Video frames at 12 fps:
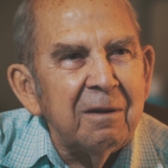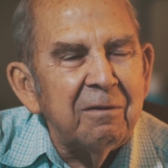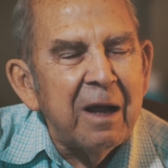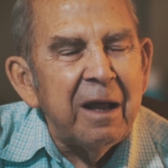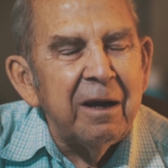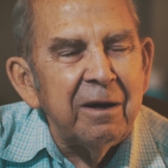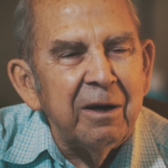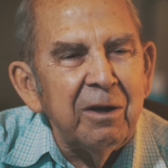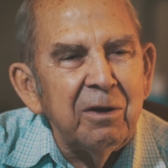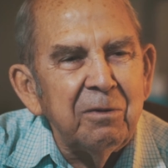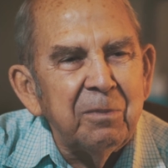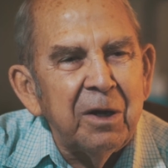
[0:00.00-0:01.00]
right at
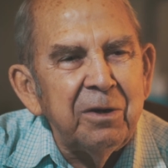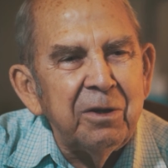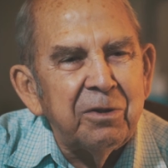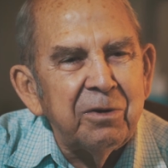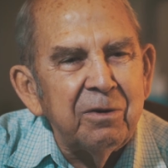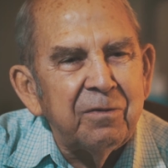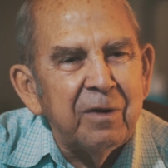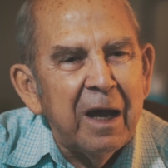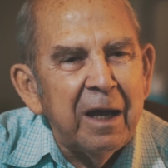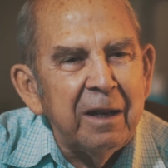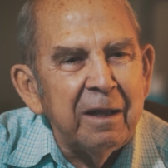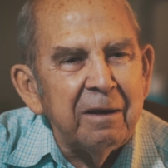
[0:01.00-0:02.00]
noon, Monday through
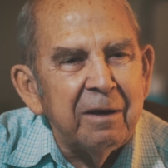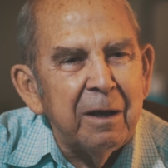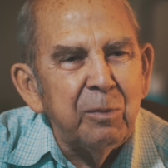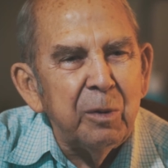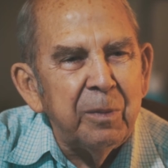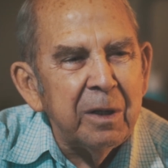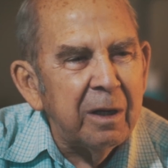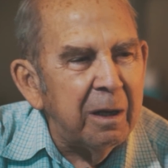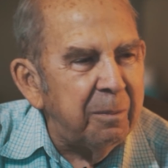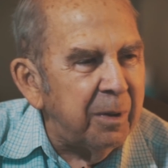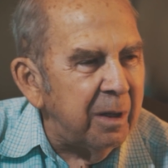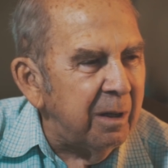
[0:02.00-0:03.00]
Friday,
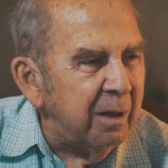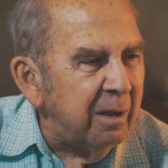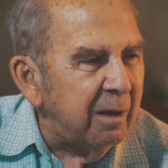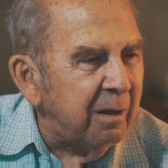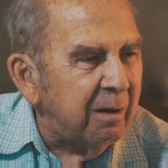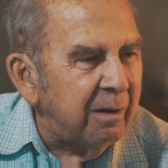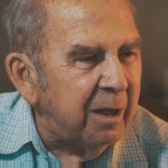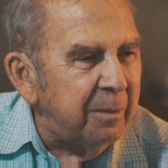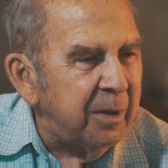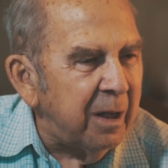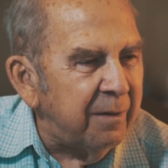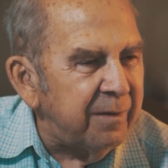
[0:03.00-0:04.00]
WBAP or
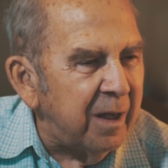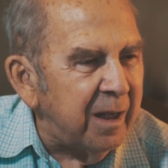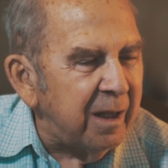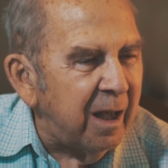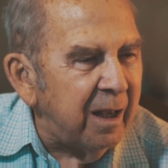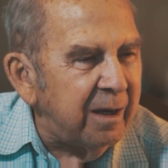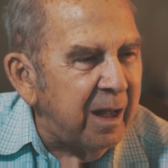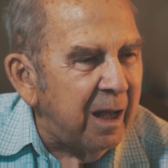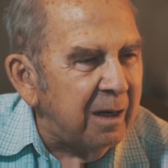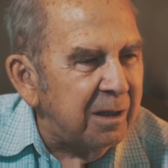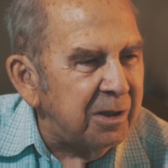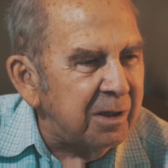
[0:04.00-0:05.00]
WFA
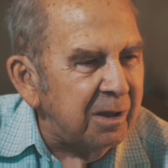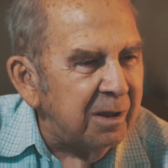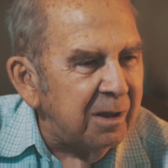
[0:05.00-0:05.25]
Dallas.